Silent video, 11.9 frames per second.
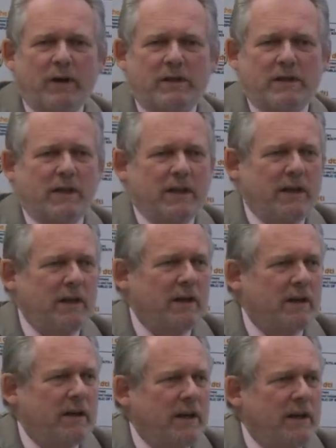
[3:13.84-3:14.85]

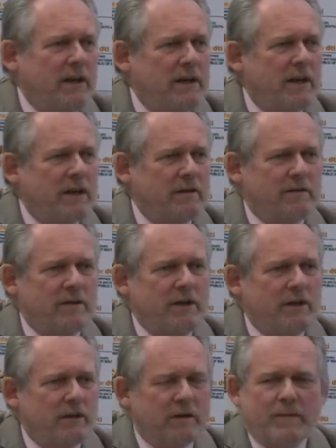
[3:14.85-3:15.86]
practically any day of
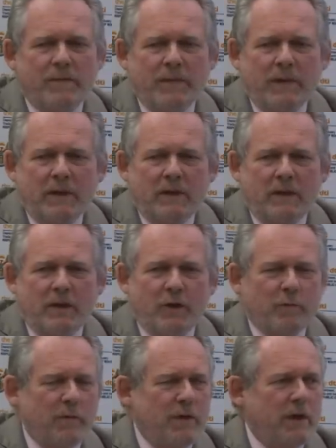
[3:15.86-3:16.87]
the year.
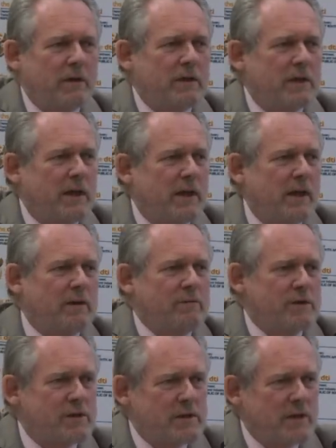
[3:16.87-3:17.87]
Um, the other day
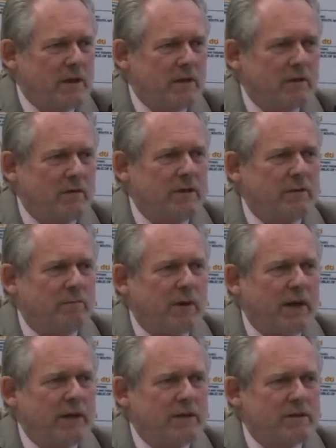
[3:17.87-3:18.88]
I was on the
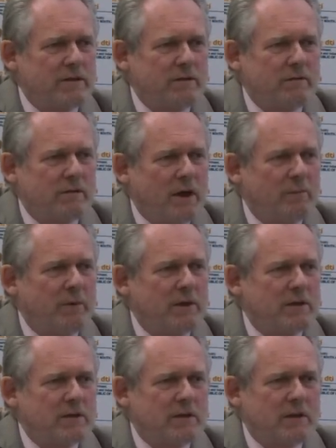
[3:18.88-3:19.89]
plane to
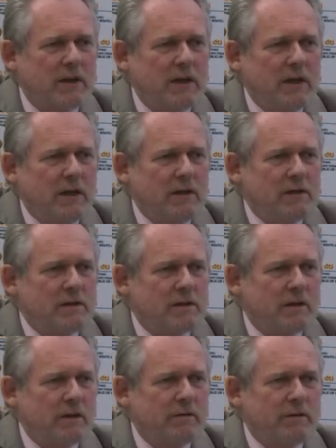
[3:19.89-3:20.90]
Upington
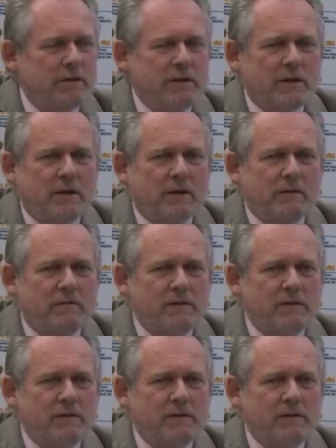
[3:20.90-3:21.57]
to go and uh,